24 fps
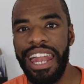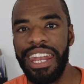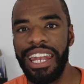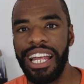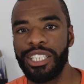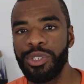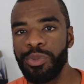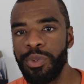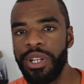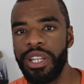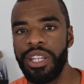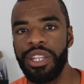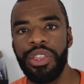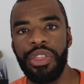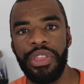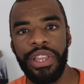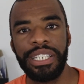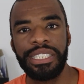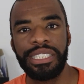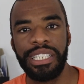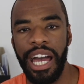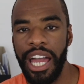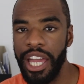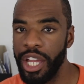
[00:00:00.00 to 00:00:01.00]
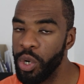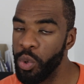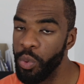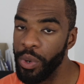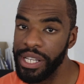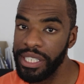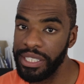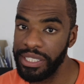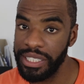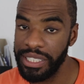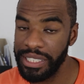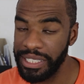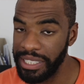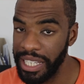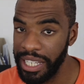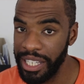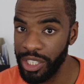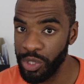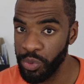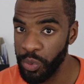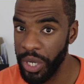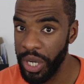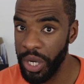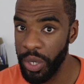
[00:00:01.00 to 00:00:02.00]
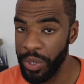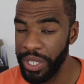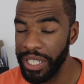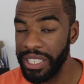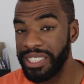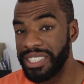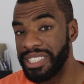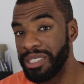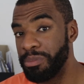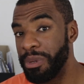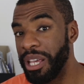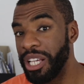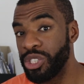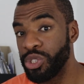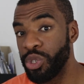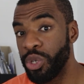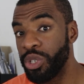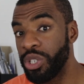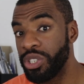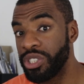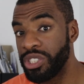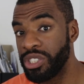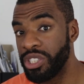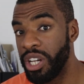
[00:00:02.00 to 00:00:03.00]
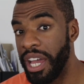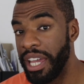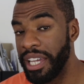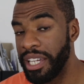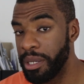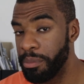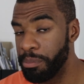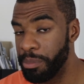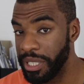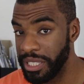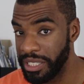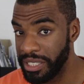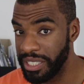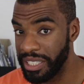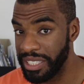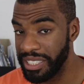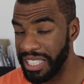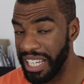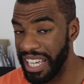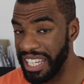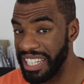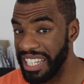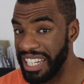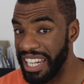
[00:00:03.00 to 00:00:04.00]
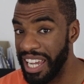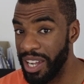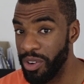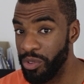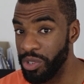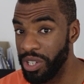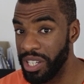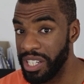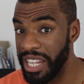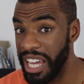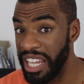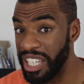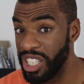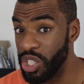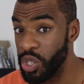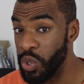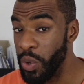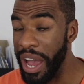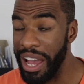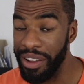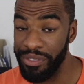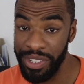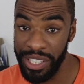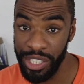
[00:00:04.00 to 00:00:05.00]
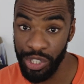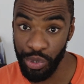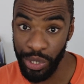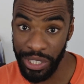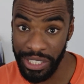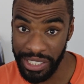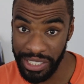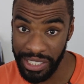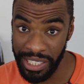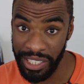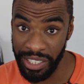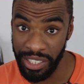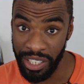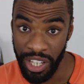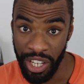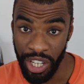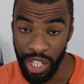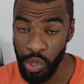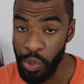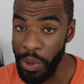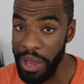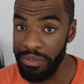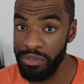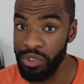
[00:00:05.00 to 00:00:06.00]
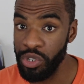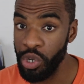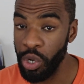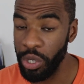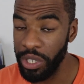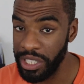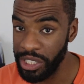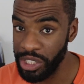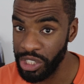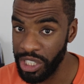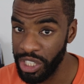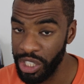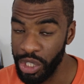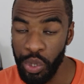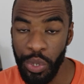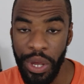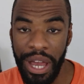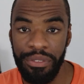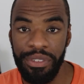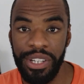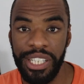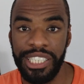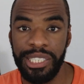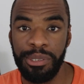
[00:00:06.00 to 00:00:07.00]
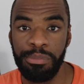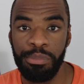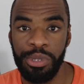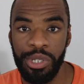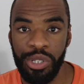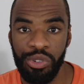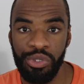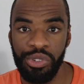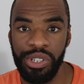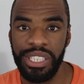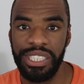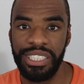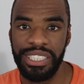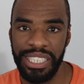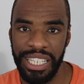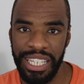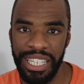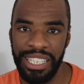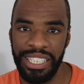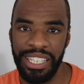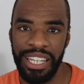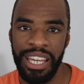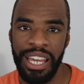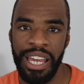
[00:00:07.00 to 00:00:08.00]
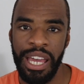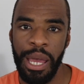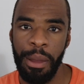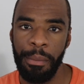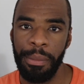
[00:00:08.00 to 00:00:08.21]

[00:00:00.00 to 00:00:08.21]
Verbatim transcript: And that's one of the things that I always say as well is to make sure you're starting a business in an area that you have interest in, you have knowledge in, you have experience in,